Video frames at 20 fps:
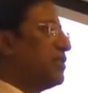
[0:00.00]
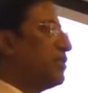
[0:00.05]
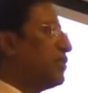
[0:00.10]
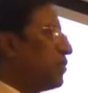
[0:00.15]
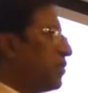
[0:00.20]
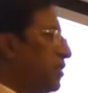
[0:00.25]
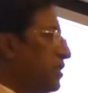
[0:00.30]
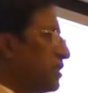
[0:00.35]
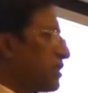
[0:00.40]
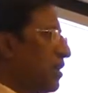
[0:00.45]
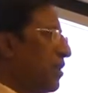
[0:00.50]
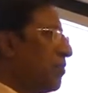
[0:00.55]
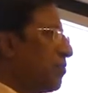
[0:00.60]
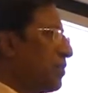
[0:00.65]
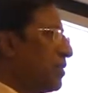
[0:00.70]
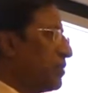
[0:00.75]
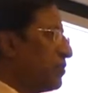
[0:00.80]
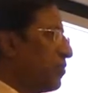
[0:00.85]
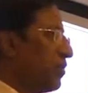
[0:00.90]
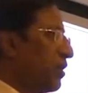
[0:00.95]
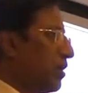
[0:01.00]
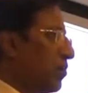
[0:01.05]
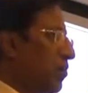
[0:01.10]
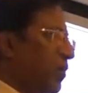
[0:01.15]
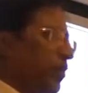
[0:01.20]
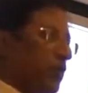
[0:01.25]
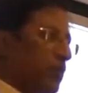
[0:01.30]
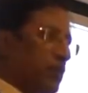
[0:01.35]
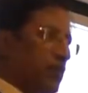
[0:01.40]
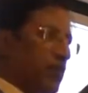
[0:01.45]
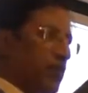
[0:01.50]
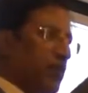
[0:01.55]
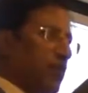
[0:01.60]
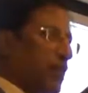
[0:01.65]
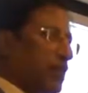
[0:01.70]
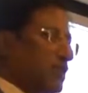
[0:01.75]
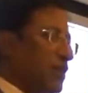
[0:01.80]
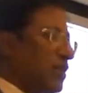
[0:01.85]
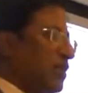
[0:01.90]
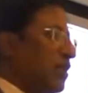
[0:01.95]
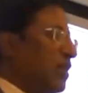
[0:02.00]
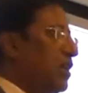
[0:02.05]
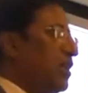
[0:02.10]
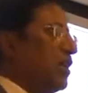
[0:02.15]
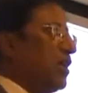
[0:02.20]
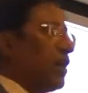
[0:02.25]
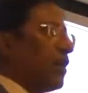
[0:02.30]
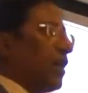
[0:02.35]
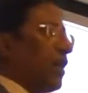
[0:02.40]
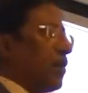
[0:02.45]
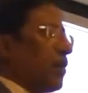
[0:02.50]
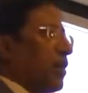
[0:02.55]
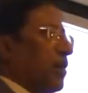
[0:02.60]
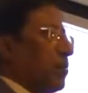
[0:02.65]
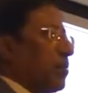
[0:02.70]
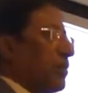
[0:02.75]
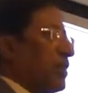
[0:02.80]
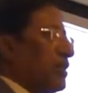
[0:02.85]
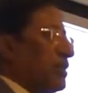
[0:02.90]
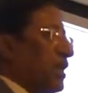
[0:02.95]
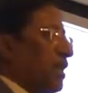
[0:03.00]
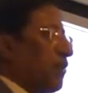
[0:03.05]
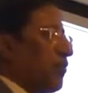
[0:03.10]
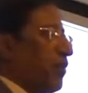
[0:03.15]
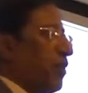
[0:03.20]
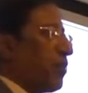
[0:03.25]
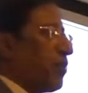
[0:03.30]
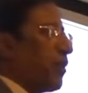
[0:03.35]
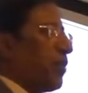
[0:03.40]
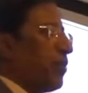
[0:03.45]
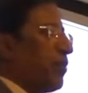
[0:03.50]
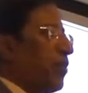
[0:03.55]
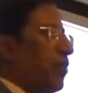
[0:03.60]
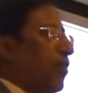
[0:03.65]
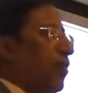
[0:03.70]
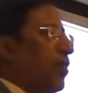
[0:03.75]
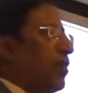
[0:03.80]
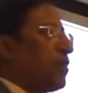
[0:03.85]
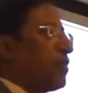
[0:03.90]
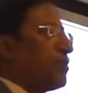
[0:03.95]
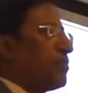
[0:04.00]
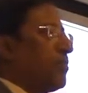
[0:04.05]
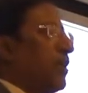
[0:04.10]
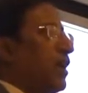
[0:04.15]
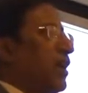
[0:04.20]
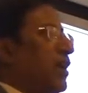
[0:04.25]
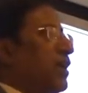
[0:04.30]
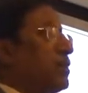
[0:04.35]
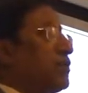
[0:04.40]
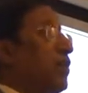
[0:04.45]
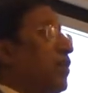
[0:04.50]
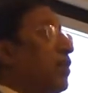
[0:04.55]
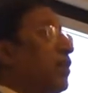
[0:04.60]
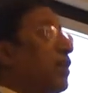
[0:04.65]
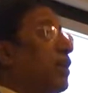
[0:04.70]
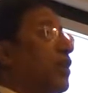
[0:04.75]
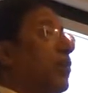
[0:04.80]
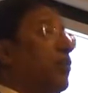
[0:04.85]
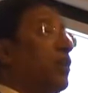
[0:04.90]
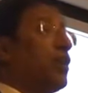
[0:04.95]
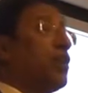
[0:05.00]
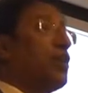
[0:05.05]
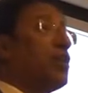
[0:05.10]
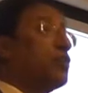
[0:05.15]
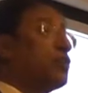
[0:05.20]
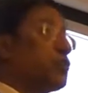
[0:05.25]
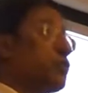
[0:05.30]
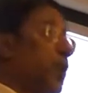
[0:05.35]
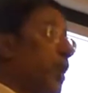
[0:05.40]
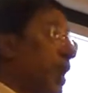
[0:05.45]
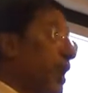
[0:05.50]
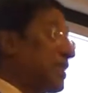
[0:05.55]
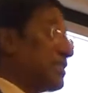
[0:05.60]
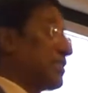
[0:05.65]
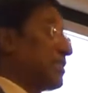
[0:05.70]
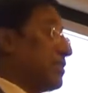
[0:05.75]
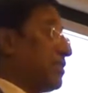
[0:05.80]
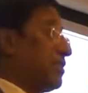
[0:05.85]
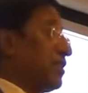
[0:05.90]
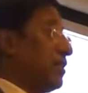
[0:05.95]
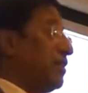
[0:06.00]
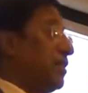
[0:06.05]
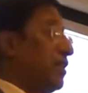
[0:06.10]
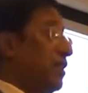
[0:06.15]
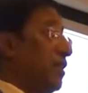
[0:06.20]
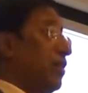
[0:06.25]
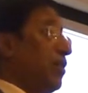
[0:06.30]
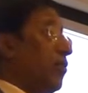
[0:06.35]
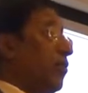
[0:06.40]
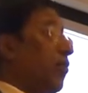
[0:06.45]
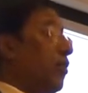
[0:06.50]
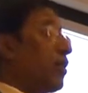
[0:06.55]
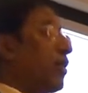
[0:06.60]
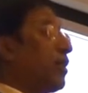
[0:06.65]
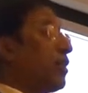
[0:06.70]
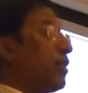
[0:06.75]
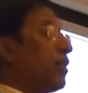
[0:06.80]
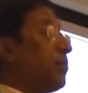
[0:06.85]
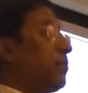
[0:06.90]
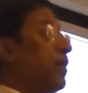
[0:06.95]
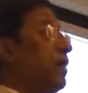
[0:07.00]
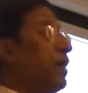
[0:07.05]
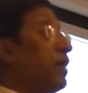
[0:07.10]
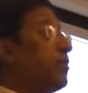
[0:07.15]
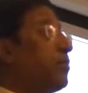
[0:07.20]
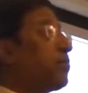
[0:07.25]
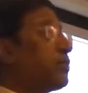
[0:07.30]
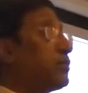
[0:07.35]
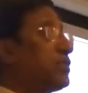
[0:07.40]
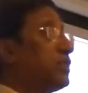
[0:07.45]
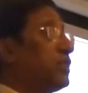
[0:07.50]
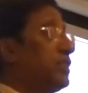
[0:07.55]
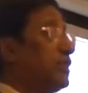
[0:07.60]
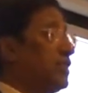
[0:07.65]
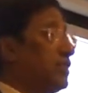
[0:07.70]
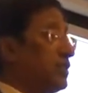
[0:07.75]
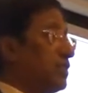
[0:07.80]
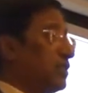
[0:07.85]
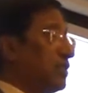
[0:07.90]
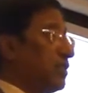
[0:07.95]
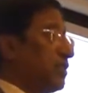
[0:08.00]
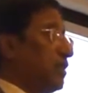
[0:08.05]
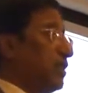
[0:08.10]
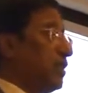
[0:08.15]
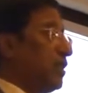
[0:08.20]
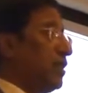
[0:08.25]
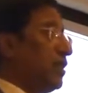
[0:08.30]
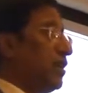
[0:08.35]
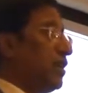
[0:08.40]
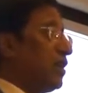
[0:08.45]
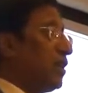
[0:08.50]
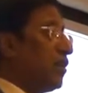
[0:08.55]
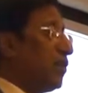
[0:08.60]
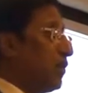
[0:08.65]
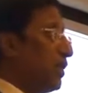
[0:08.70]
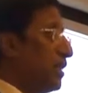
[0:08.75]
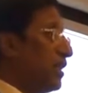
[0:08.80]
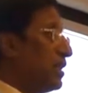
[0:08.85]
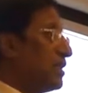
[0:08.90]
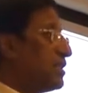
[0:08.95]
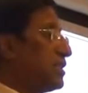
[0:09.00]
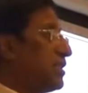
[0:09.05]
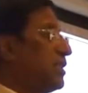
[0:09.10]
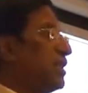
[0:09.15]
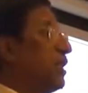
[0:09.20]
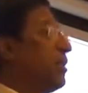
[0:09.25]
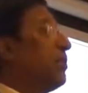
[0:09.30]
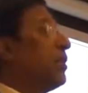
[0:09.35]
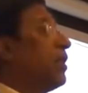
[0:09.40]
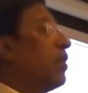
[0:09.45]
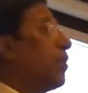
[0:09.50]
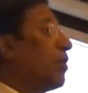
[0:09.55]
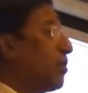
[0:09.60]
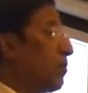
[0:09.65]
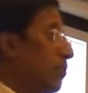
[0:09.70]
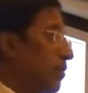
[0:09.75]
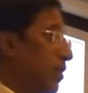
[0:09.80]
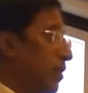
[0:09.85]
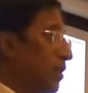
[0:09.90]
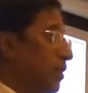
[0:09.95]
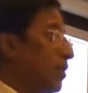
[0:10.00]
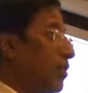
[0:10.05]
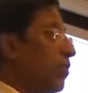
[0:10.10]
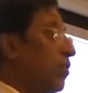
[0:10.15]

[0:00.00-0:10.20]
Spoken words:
Insurance companies won't appoint you, they will ask. Now Companies Act for appointment auditors mandates audit committees to ask what are the pending proceedings. Now when they see, they may not appoint.